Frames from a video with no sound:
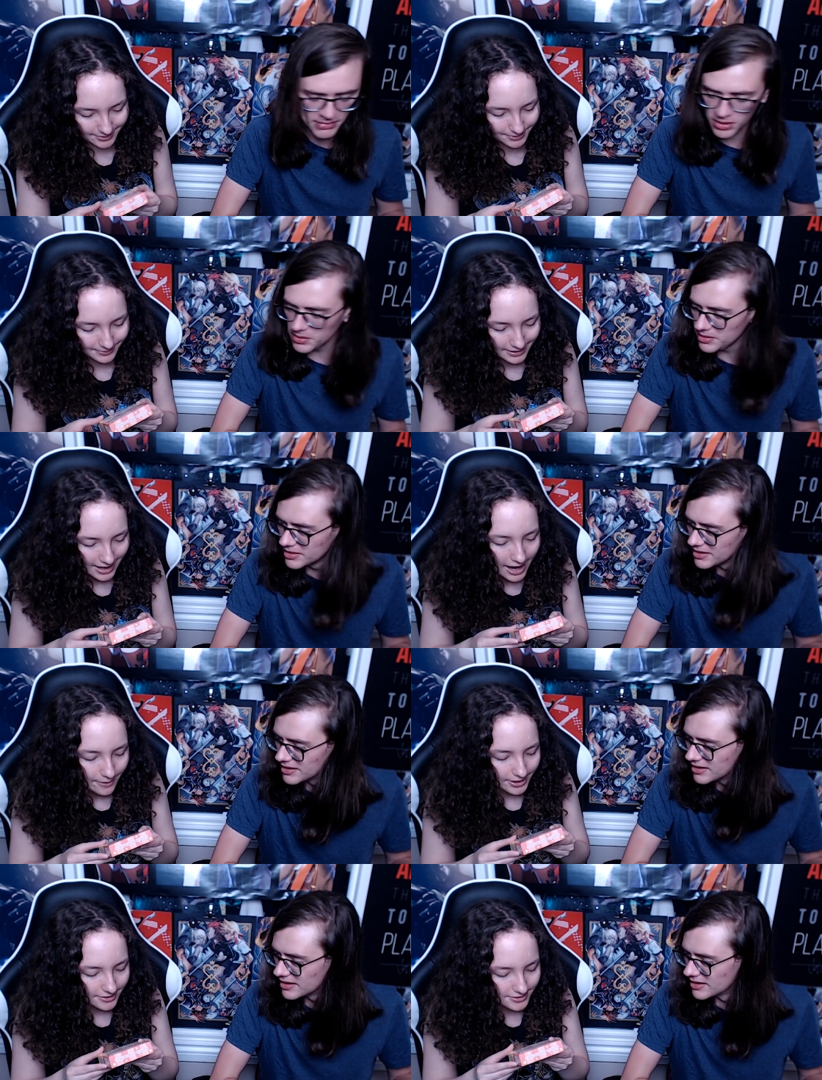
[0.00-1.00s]
Speaker 1: bowl.
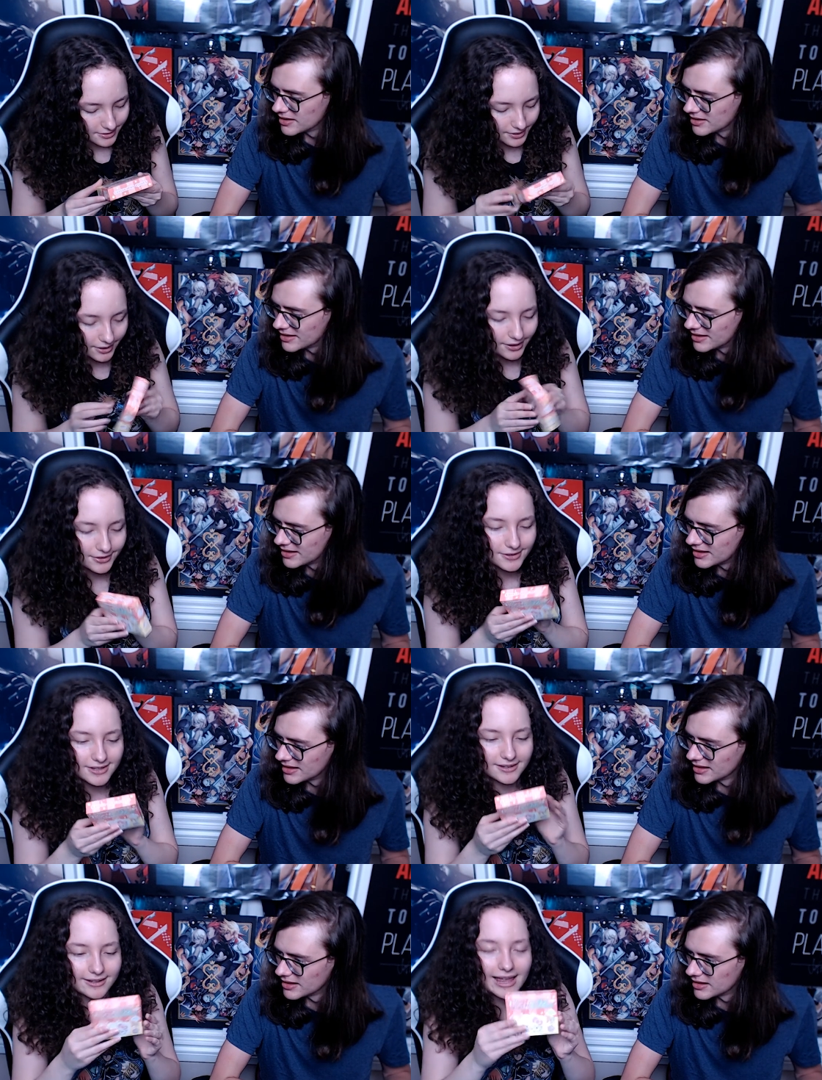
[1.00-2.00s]
Speaker 2: We also, oh, there's
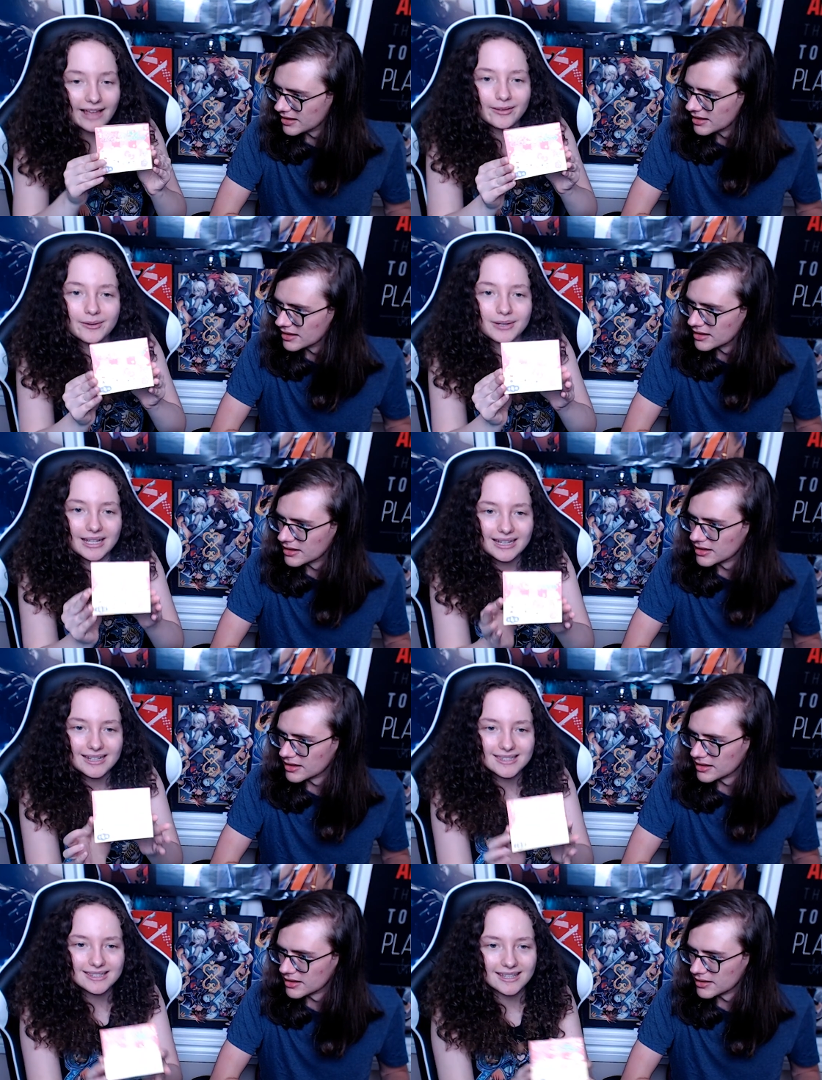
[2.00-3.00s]
little Hello
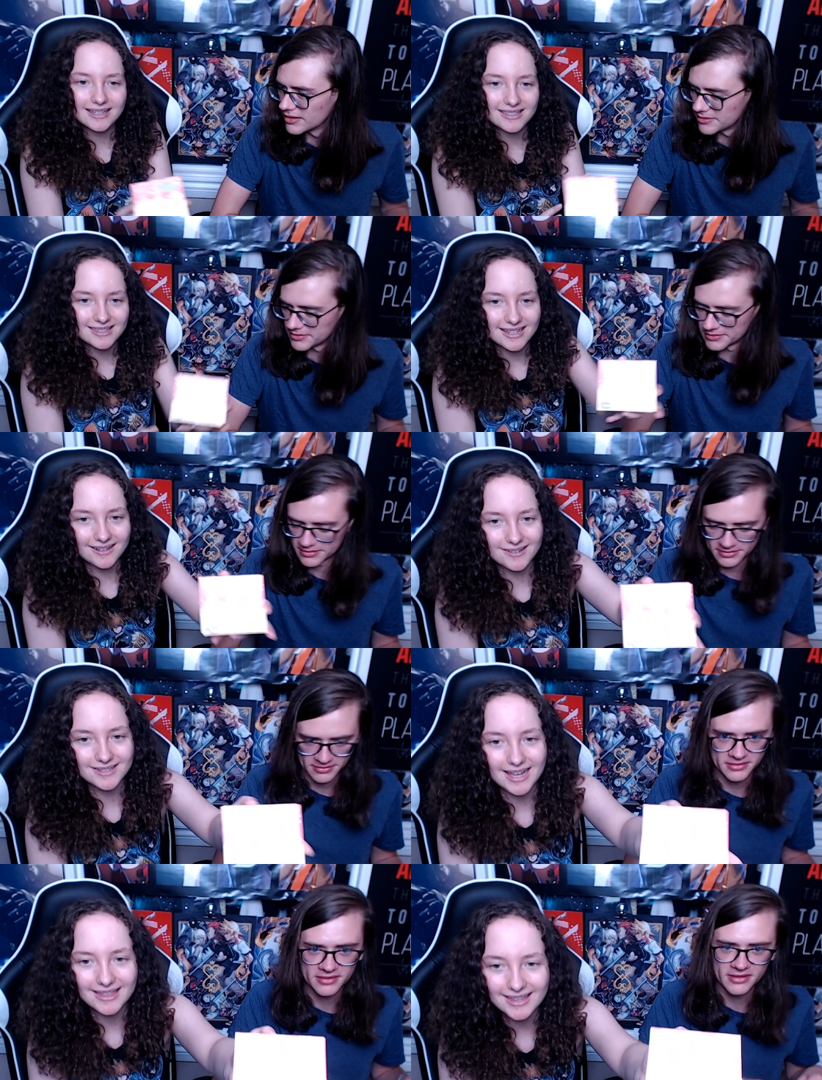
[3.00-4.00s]
Kitty
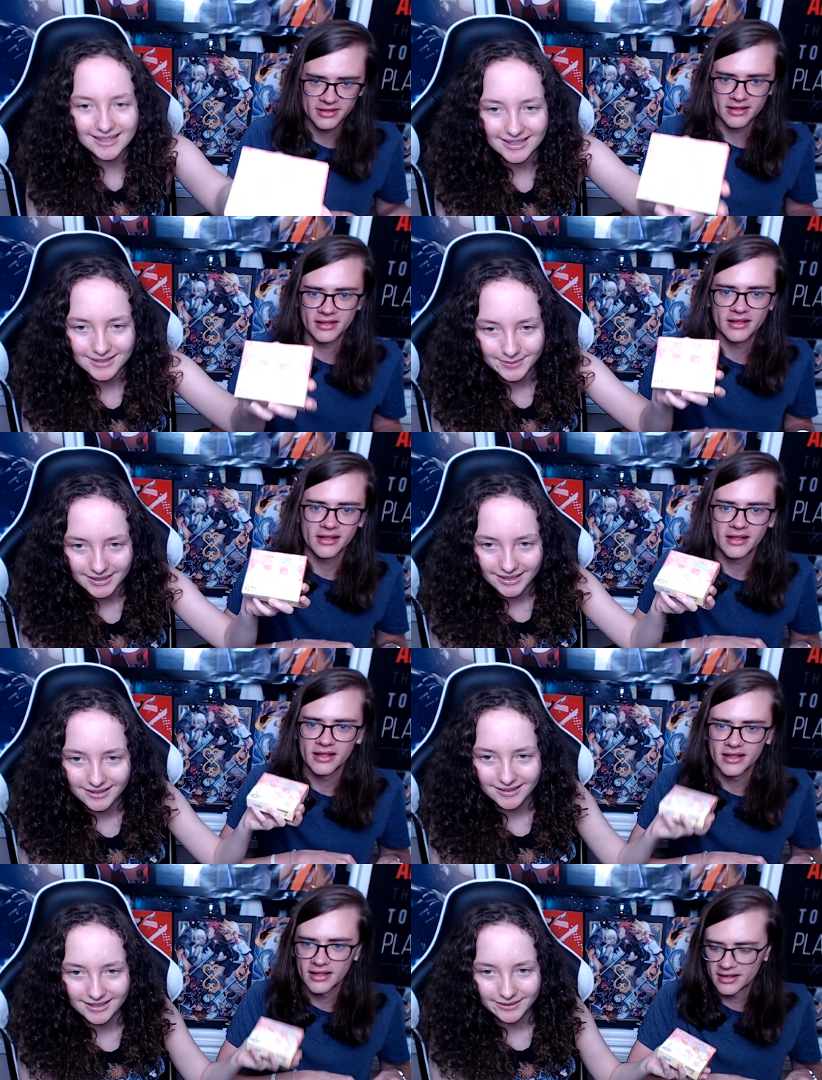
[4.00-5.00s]
stickers. I think that's what they
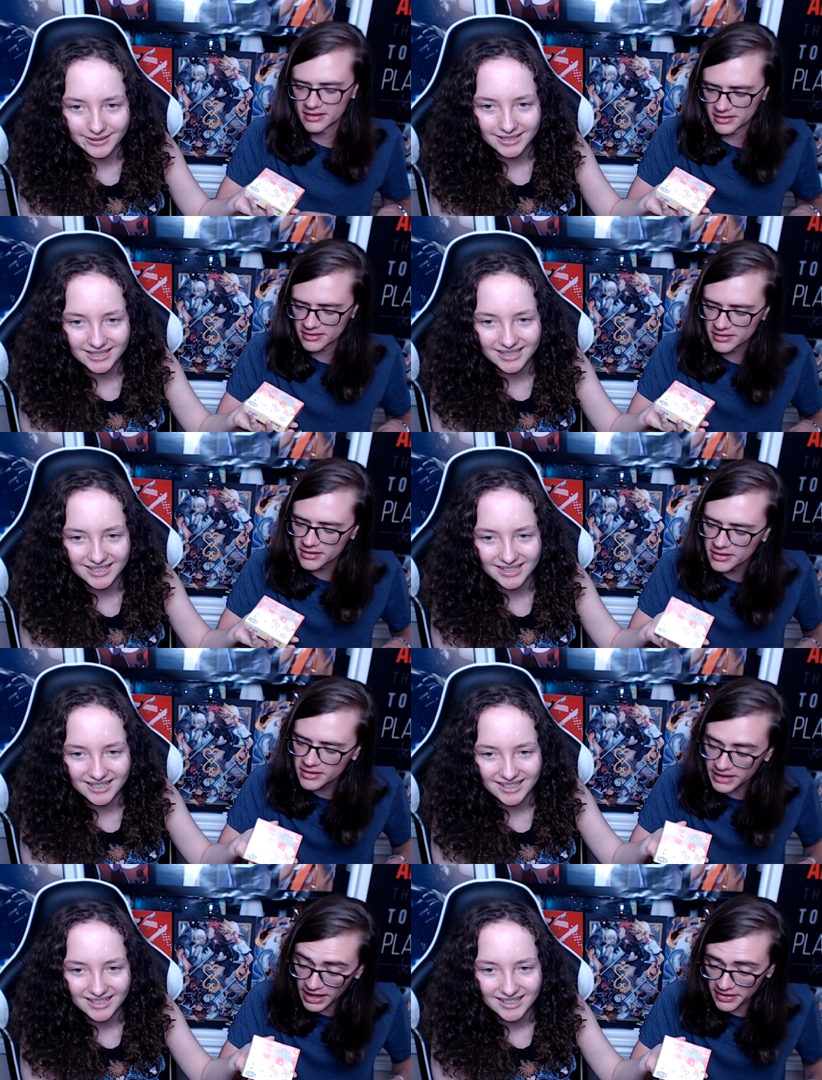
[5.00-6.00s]
are anyway.
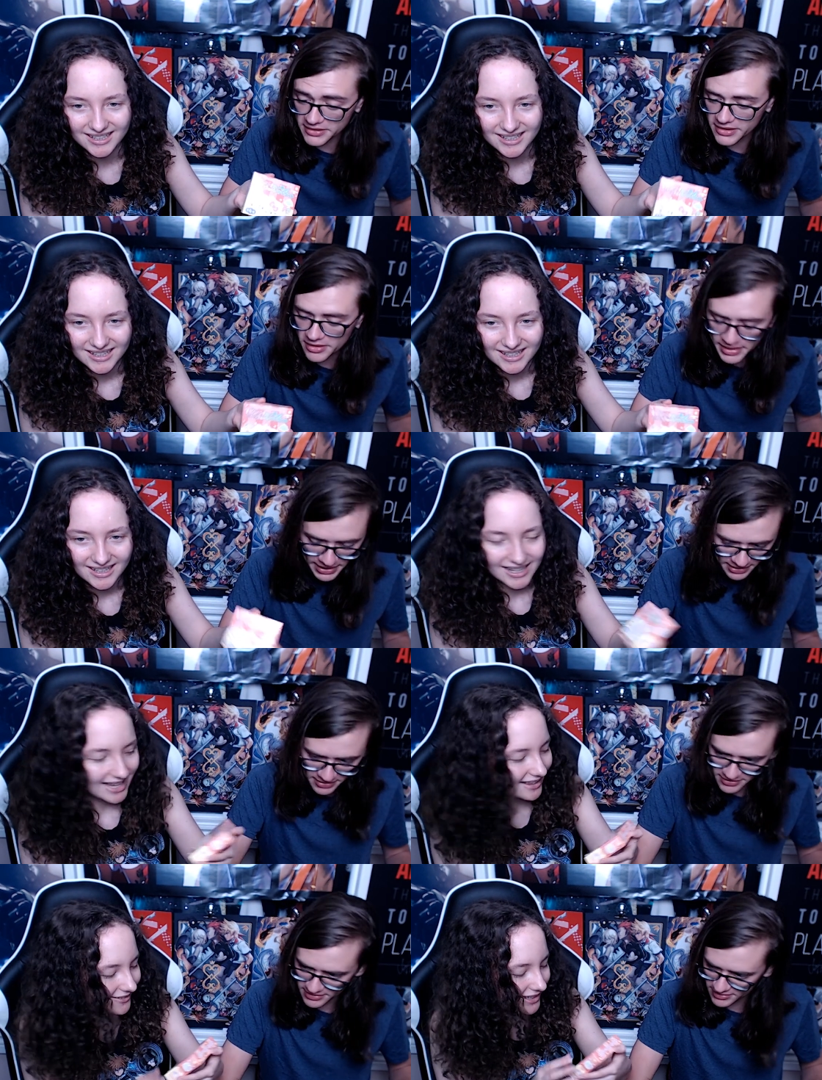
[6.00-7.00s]
Speaker 1: Yeah, that's Hello Kitty.
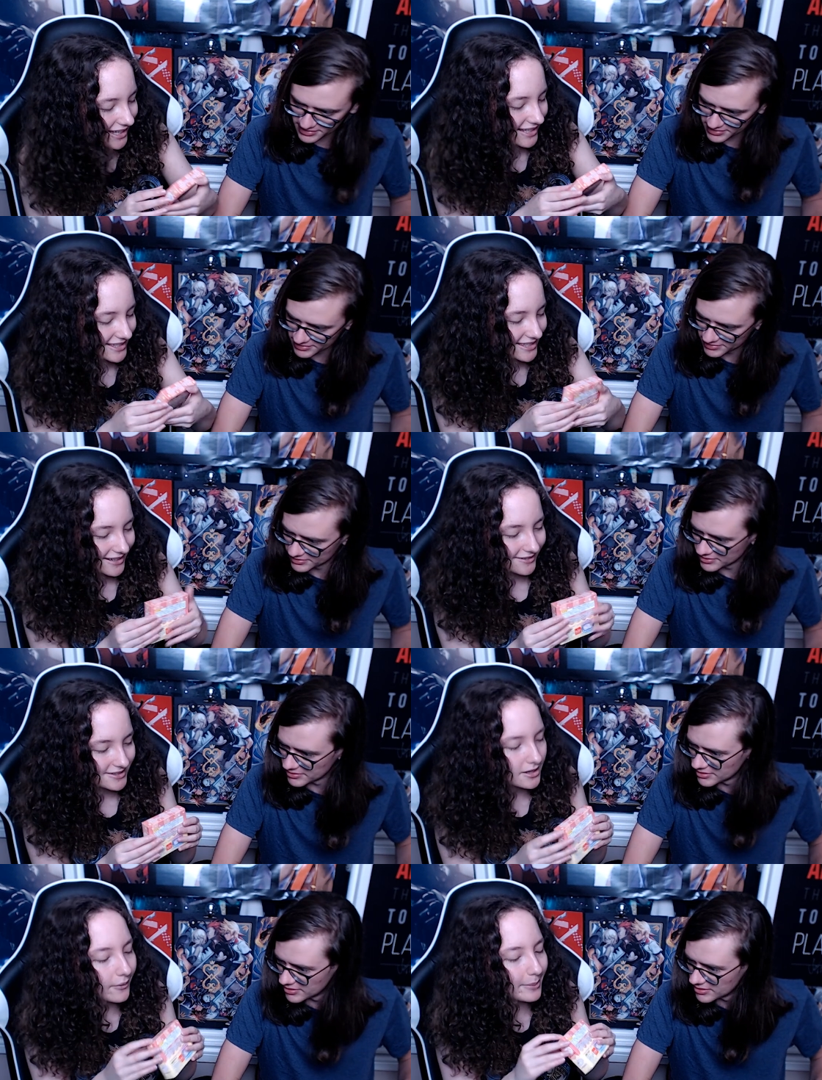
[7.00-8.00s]
Speaker 2: Hello Kitty stickers.
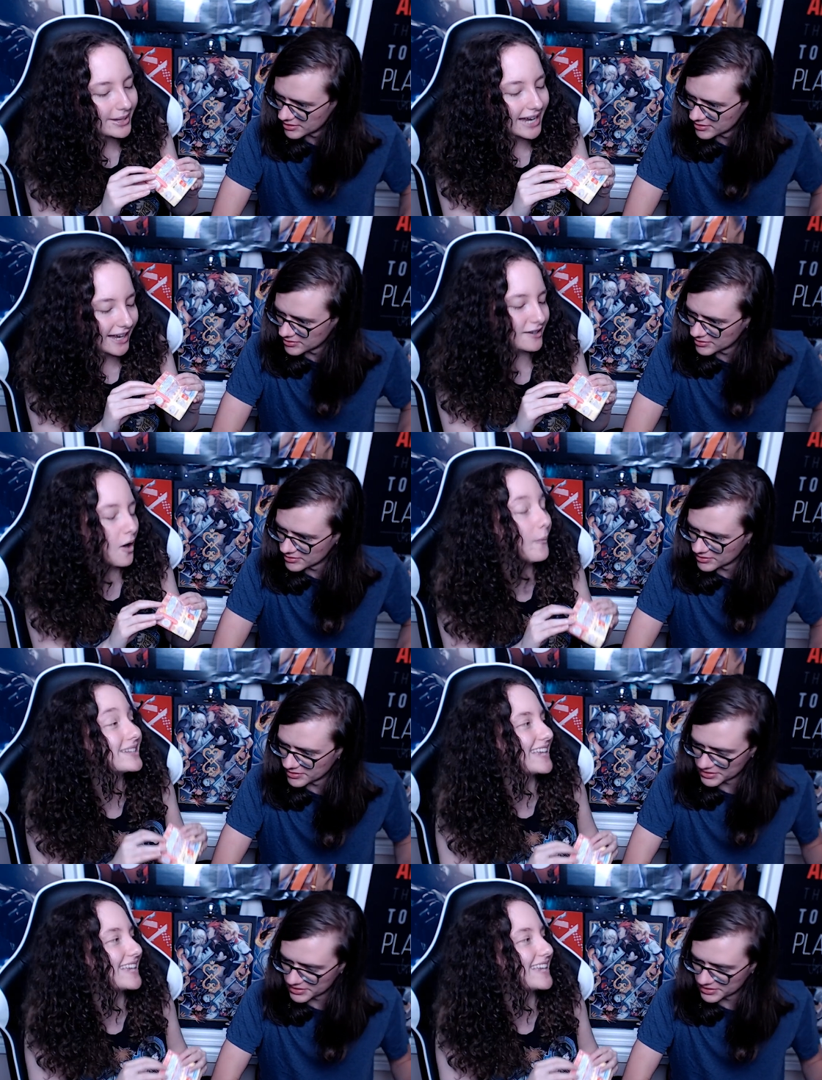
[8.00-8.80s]
No, I mean, I
Speaker 1: know it's